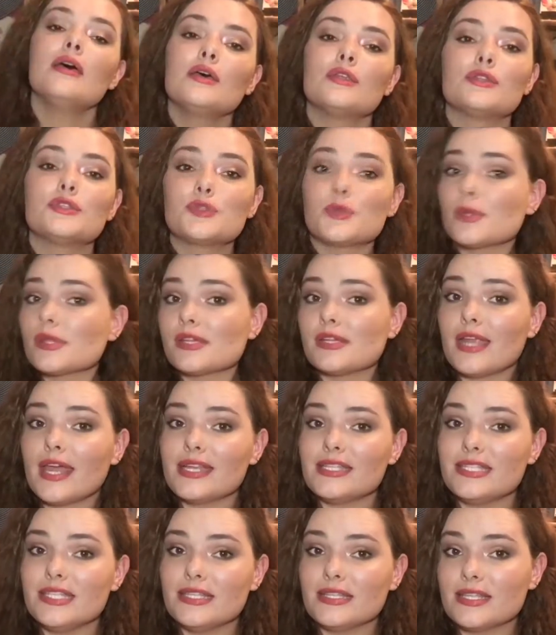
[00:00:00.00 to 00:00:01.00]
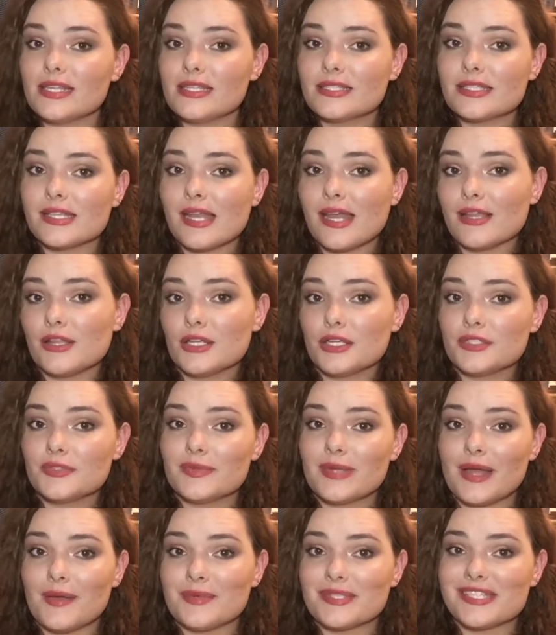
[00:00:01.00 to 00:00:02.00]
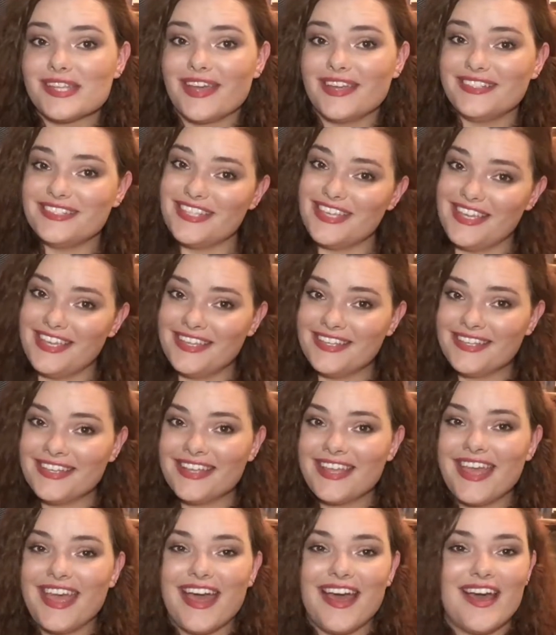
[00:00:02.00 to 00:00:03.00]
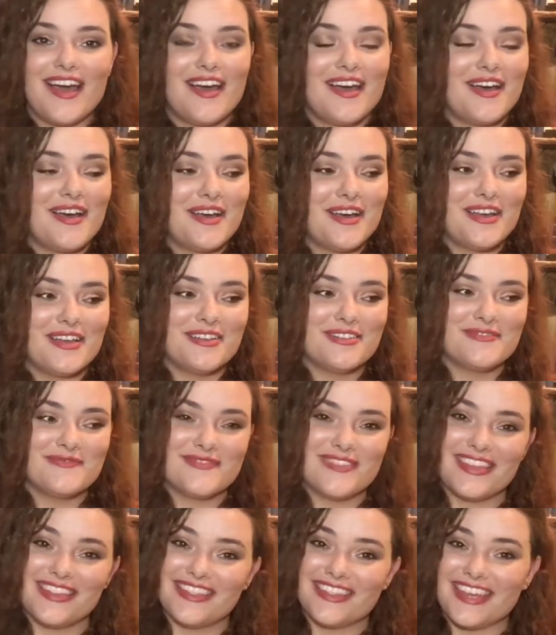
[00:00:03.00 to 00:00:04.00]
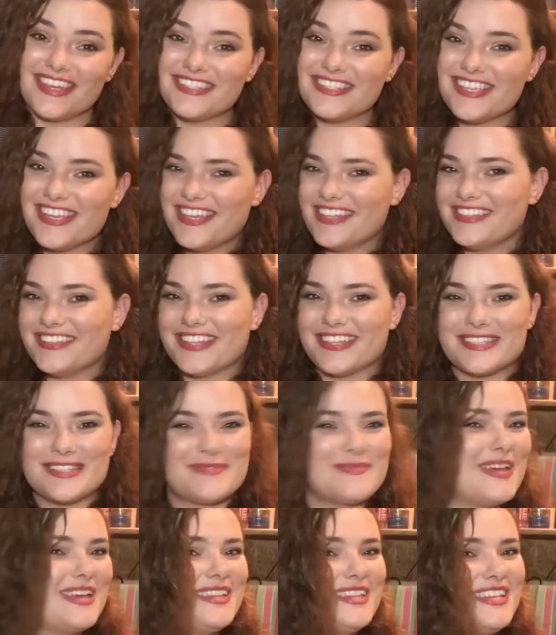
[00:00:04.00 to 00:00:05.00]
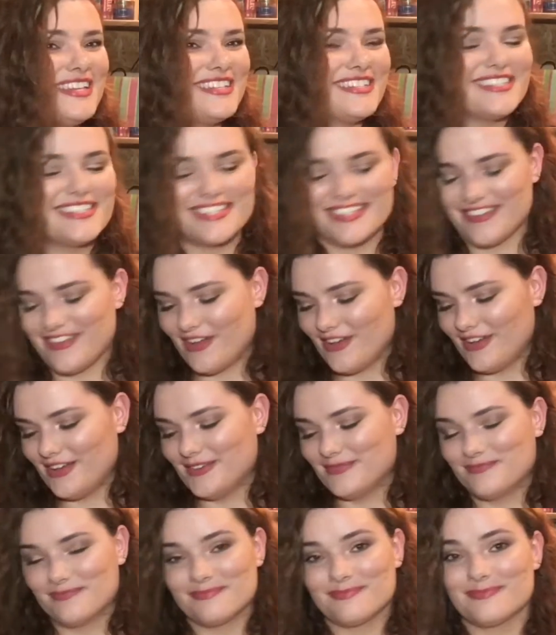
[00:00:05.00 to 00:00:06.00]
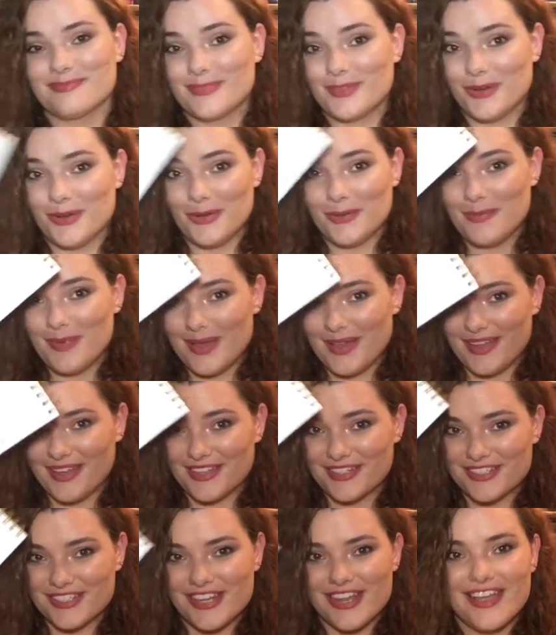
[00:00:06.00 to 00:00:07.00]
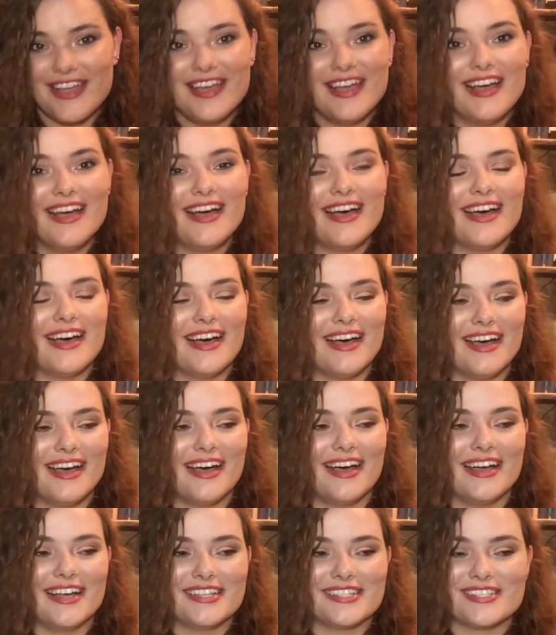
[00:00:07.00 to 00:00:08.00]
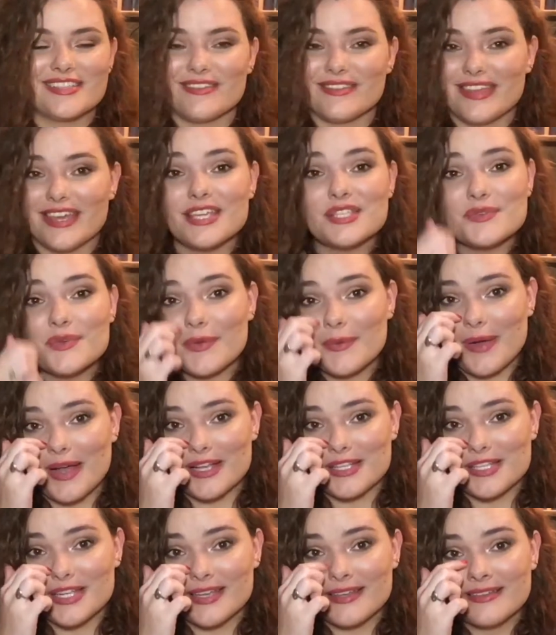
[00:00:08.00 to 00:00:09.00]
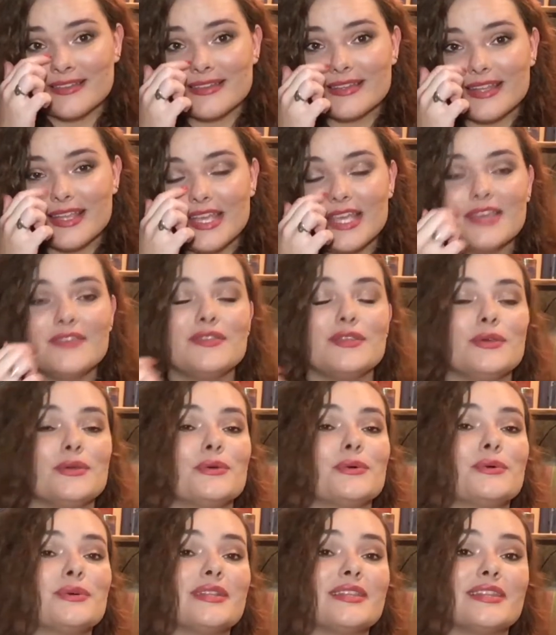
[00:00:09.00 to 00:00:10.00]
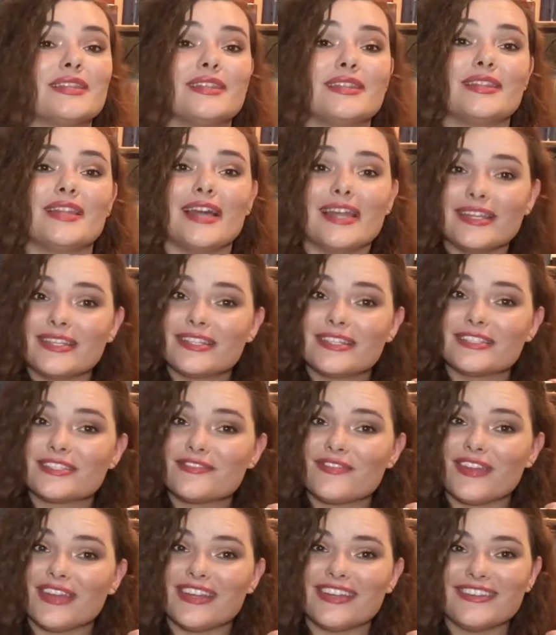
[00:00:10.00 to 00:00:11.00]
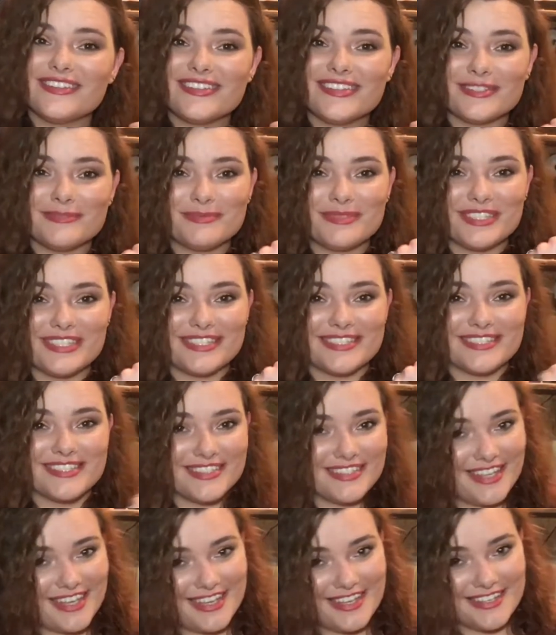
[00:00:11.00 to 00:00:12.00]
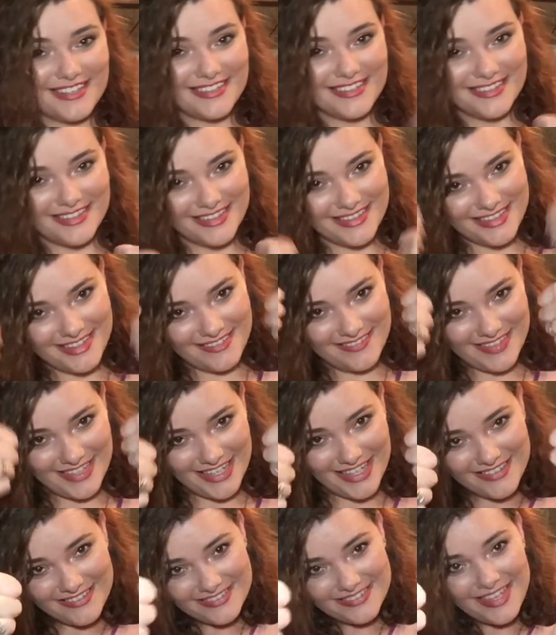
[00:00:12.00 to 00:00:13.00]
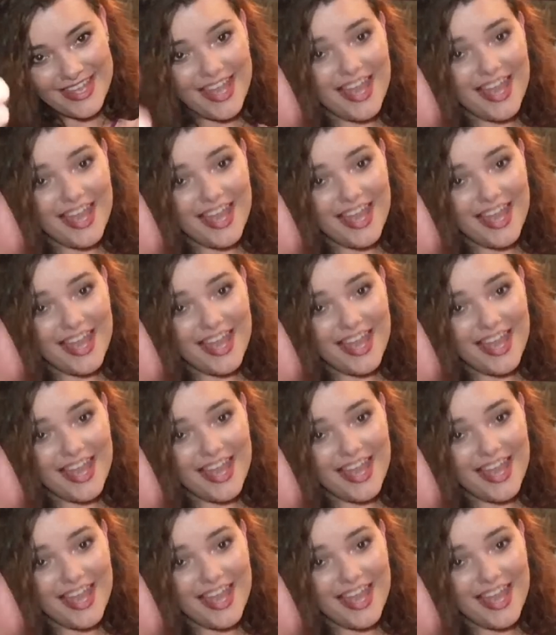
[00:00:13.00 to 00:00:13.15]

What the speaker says: Those were the 19 things that I learned when I was 19. That's it. That's my list. The whole page. So thanks for watching. If you liked this video, then please like the video.